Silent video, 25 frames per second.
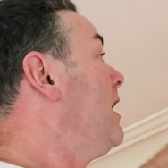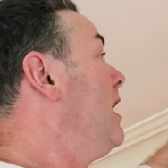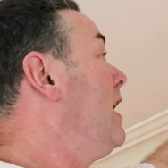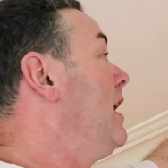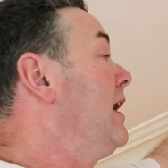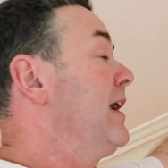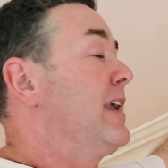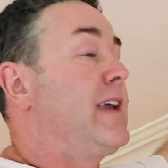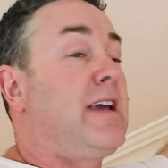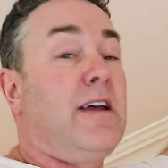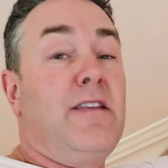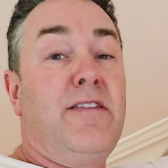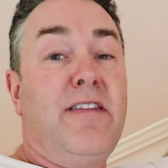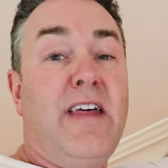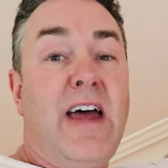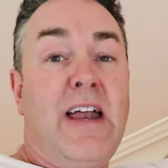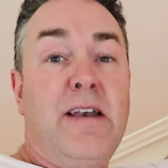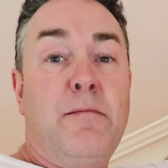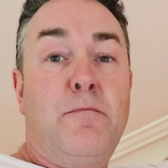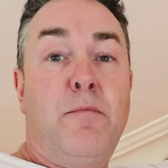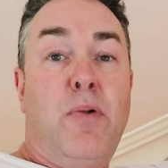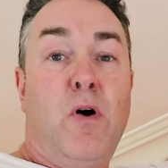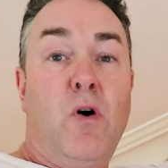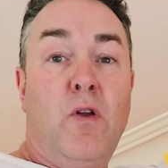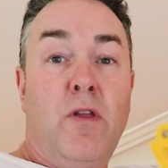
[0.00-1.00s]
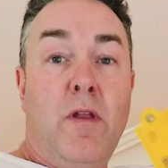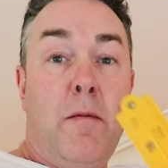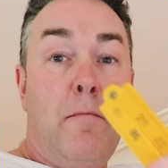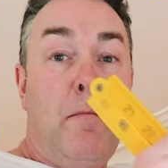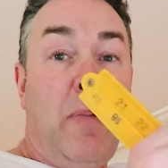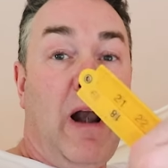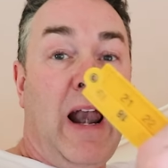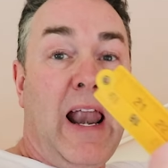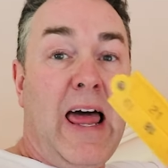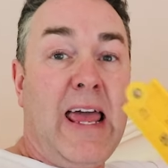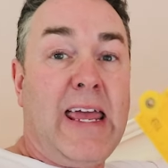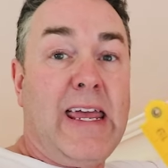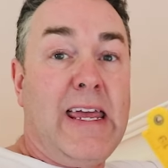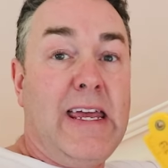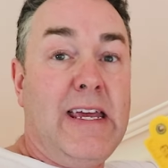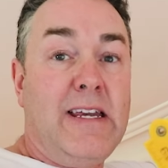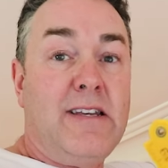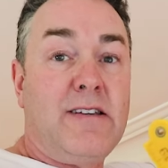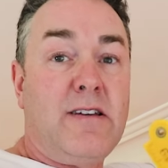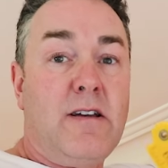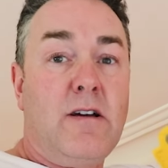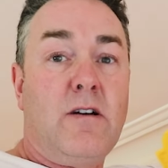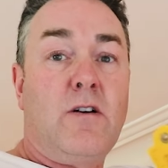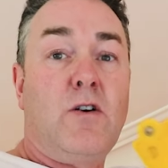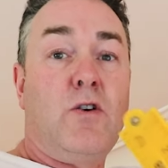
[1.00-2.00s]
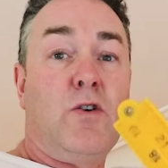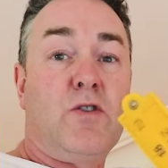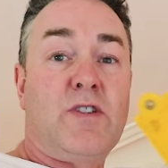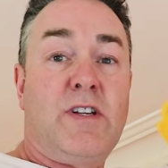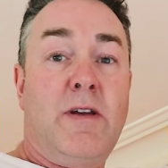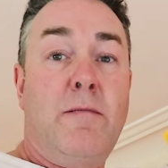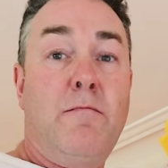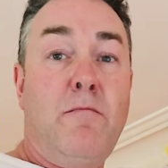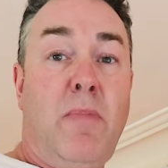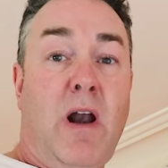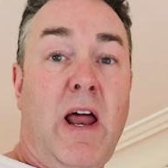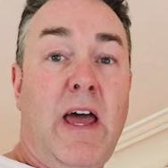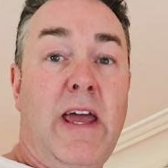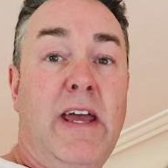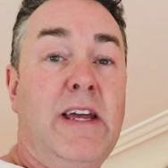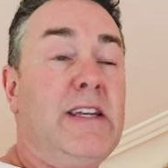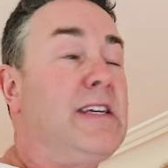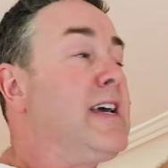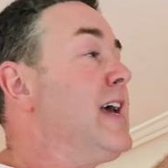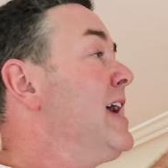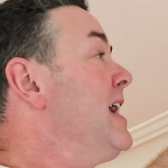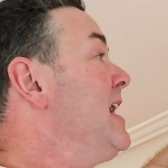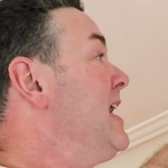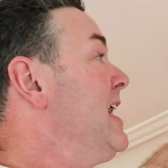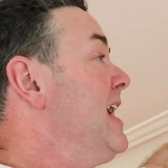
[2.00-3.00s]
I can then put the blade, cutting blade,